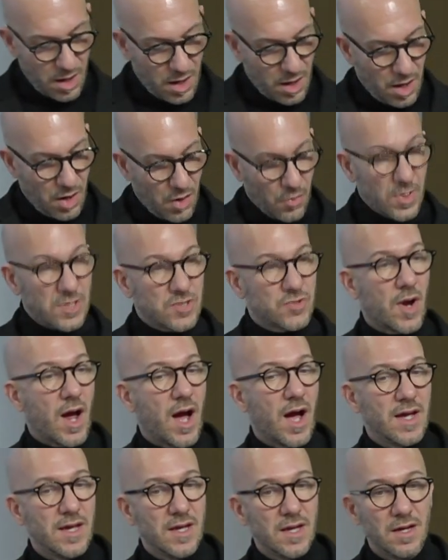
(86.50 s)
We
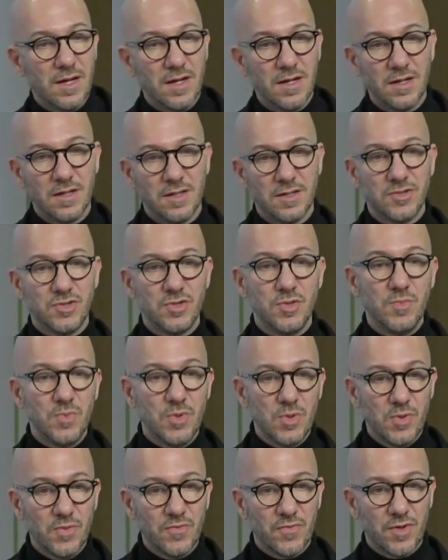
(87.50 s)
try to
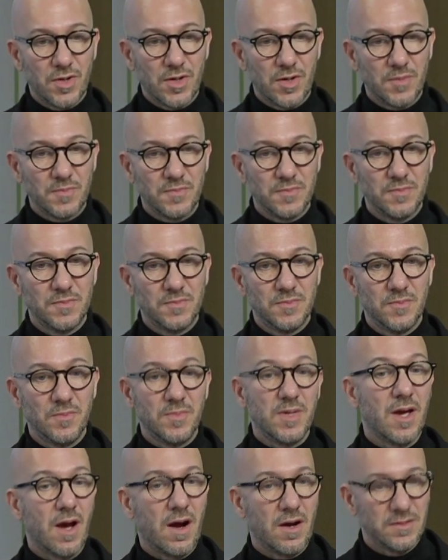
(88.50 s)
move
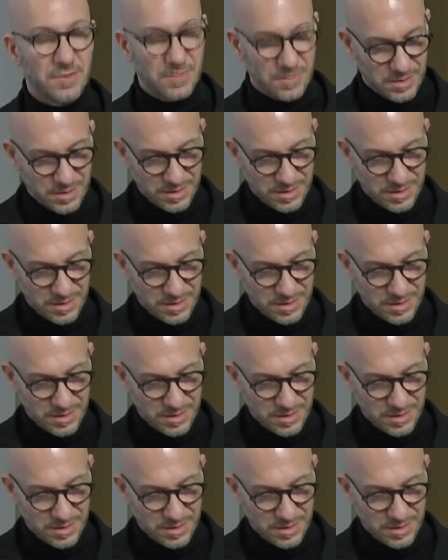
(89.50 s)
beyond